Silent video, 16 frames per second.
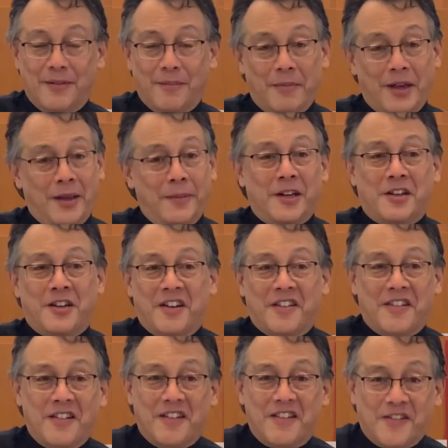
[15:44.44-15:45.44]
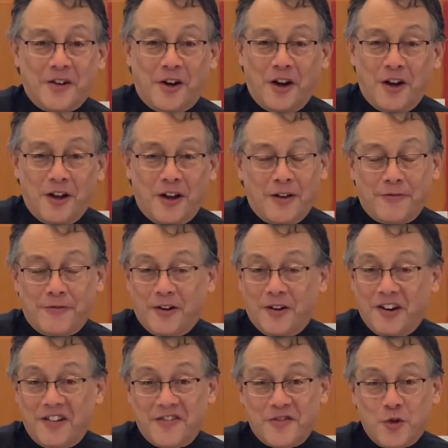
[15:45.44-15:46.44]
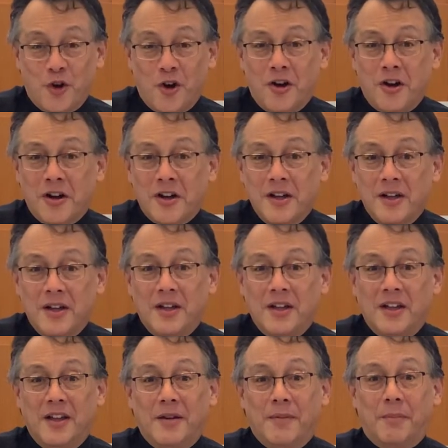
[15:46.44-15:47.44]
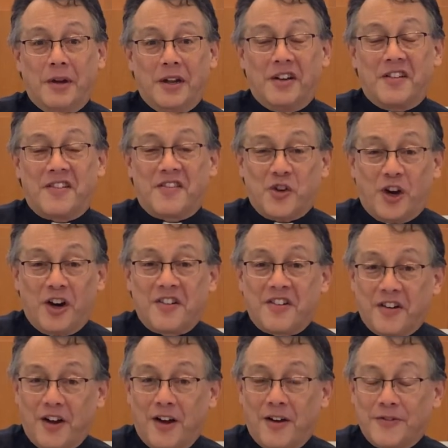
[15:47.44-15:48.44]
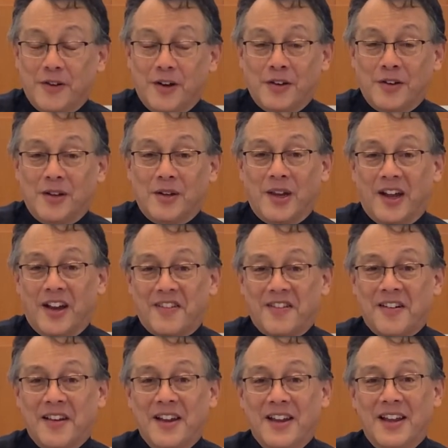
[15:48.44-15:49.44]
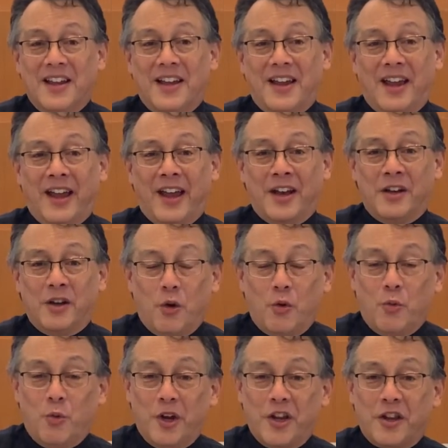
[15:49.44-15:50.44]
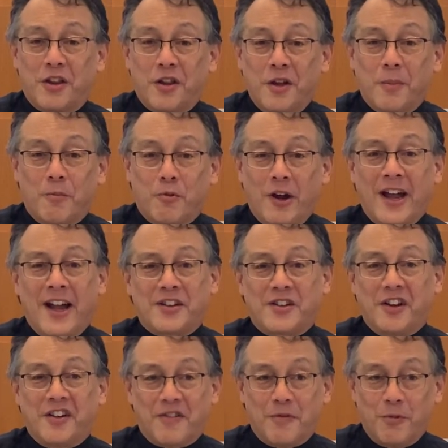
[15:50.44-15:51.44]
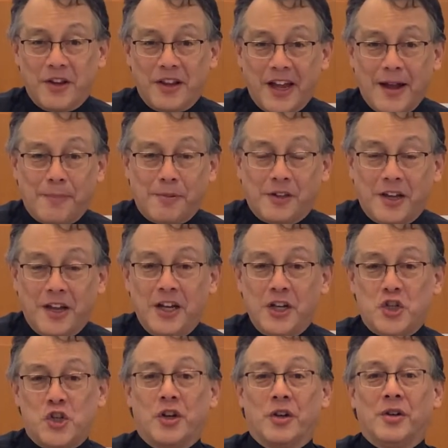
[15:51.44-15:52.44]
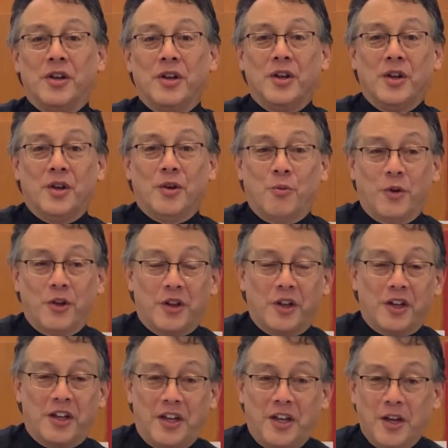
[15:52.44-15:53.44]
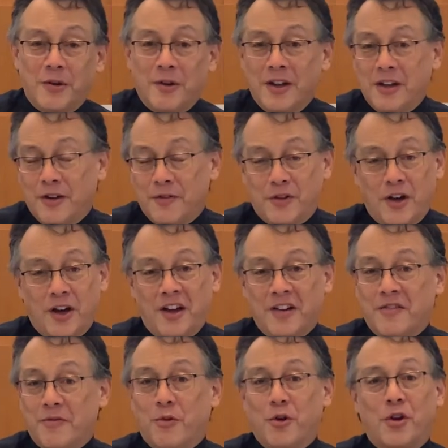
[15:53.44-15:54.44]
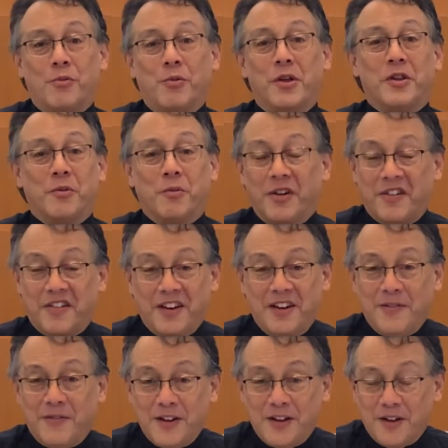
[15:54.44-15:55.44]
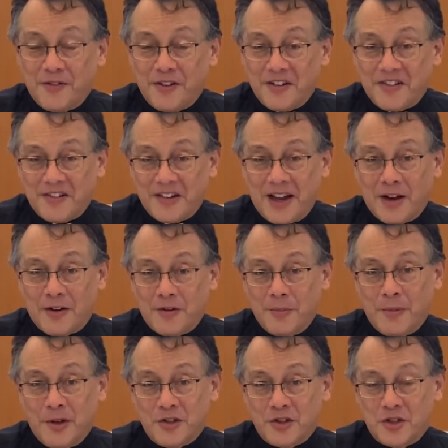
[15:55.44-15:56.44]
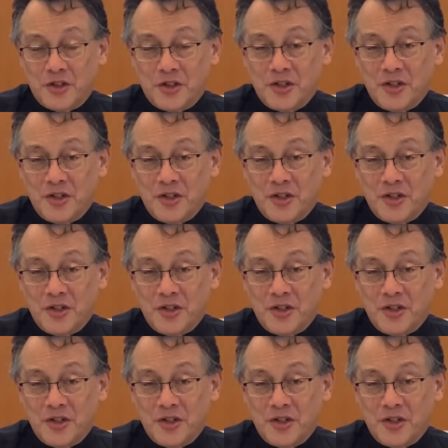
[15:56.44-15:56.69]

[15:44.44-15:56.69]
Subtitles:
Maybe it doesn't start off very strong, but it starts off nonetheless. And with practice, with application, with the hearing of God's word, with the receiving of his sacrament,